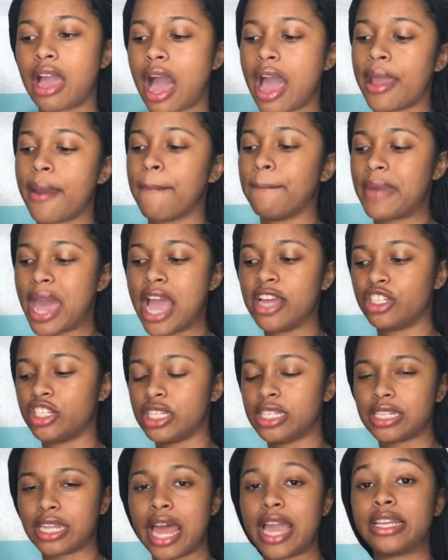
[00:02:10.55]
I
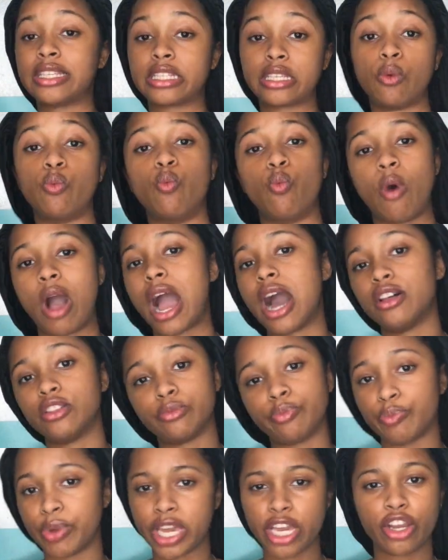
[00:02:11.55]
imagined like some wild
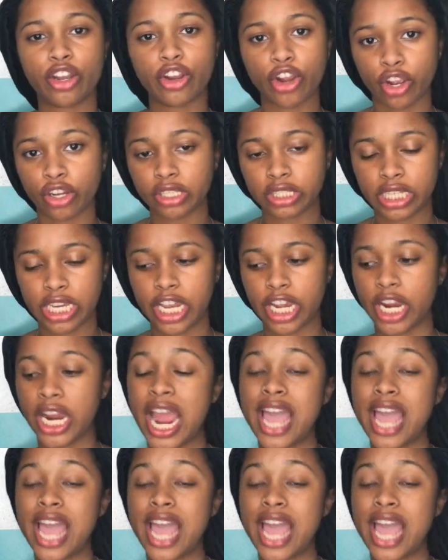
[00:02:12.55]
big curly hair,